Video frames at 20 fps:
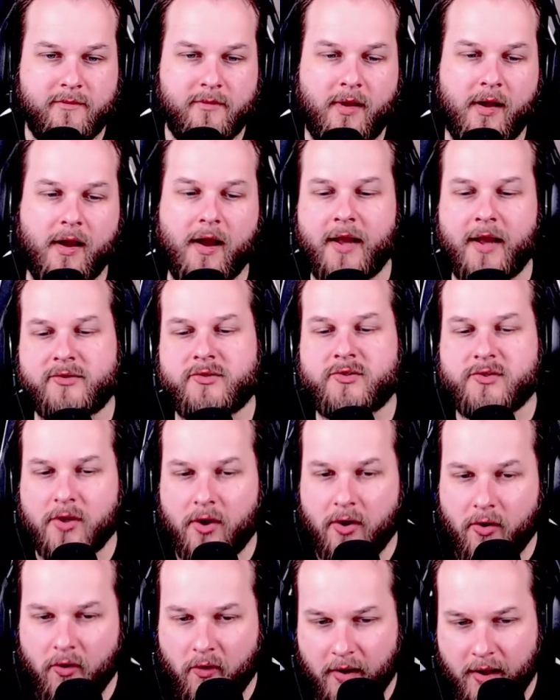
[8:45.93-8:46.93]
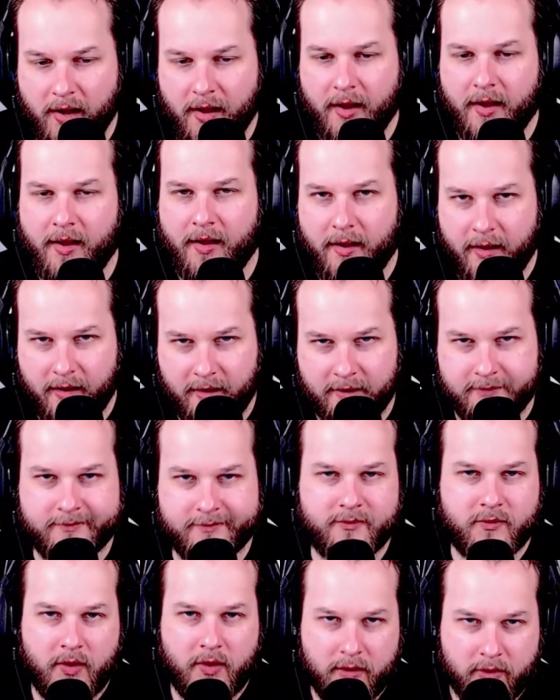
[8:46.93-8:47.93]
Alright, so,
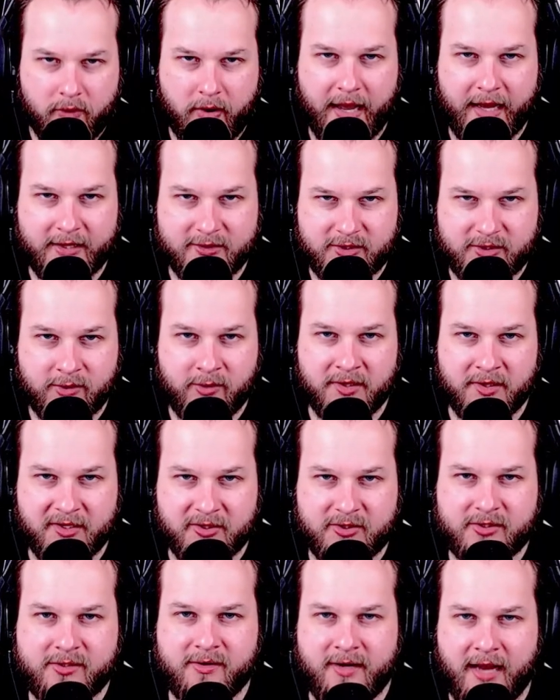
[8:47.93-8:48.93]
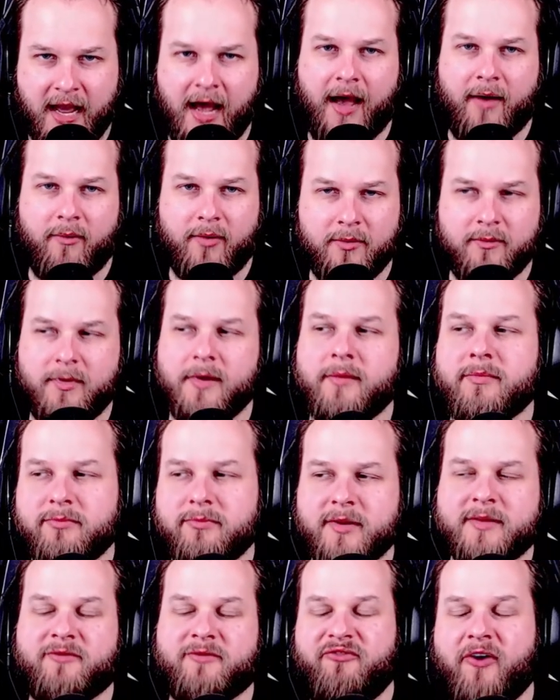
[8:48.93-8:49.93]
you guys doing this or not?
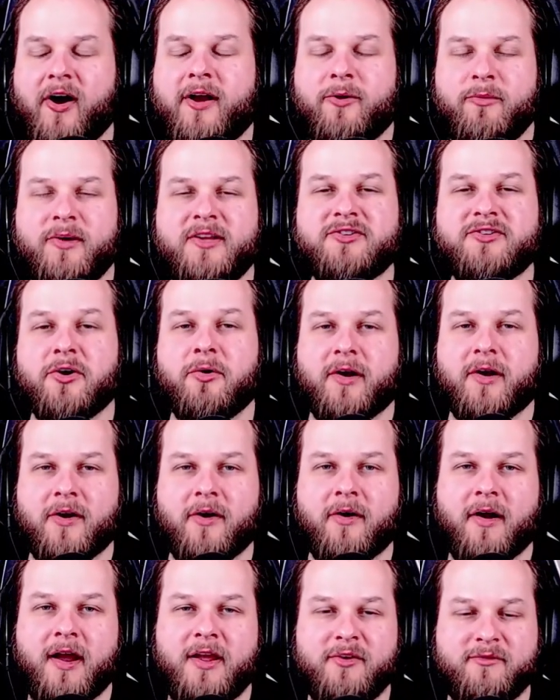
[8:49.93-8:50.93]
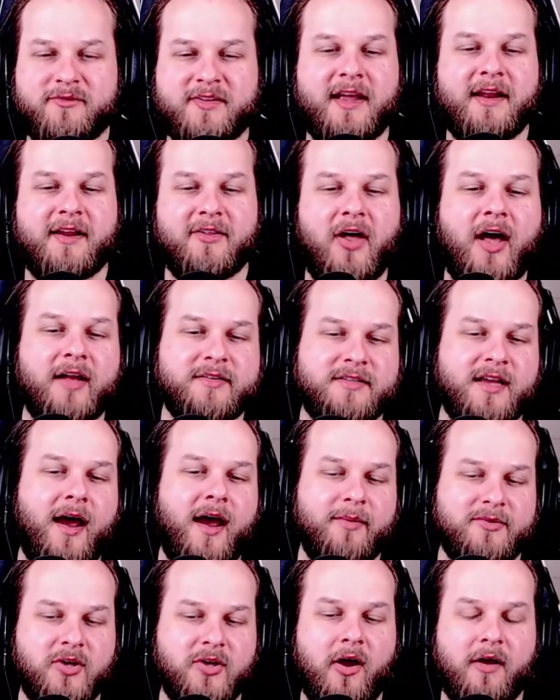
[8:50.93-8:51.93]
What the fuck are we doing, alright? You've taken a lot of
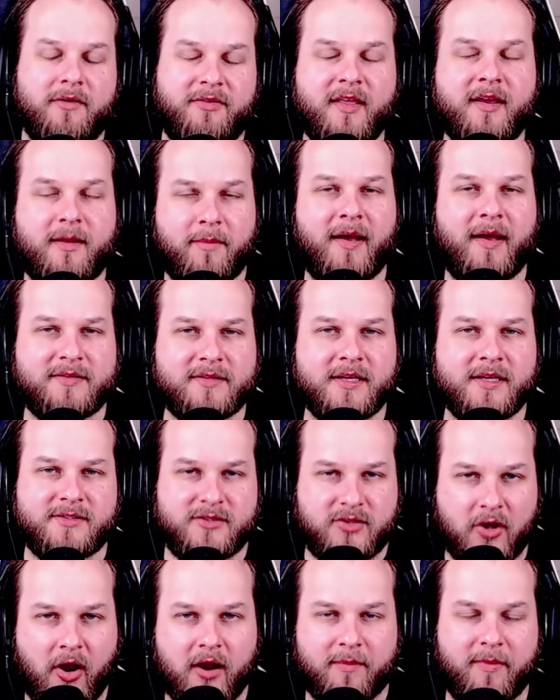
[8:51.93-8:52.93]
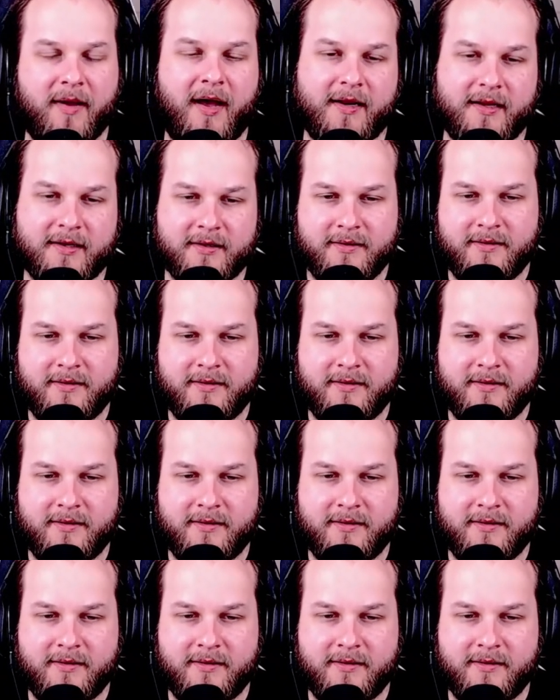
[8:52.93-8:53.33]
time to think about this. Talk about it.